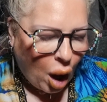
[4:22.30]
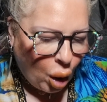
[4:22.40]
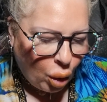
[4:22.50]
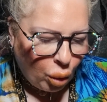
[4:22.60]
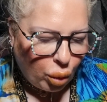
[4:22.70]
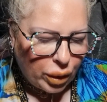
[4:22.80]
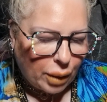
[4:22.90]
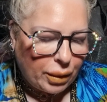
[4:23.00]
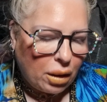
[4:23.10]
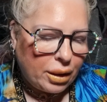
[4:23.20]
Oh,
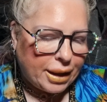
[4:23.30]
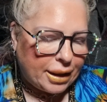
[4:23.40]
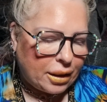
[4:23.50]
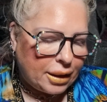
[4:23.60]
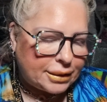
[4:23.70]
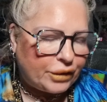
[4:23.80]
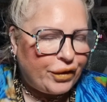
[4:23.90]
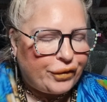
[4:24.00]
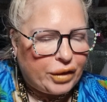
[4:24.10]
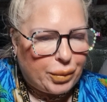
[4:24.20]
I'm lying. It's
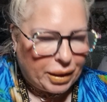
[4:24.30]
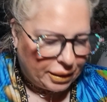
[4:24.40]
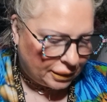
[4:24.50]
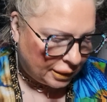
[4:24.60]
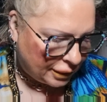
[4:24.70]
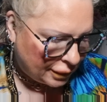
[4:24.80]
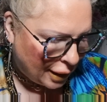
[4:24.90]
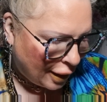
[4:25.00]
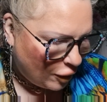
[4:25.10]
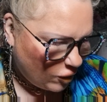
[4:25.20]
50 pieces
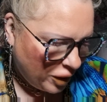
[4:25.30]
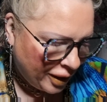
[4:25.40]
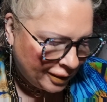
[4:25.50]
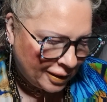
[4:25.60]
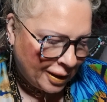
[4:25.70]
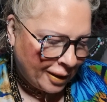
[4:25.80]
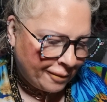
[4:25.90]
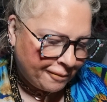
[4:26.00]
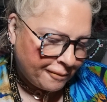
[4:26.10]
then, isn't it?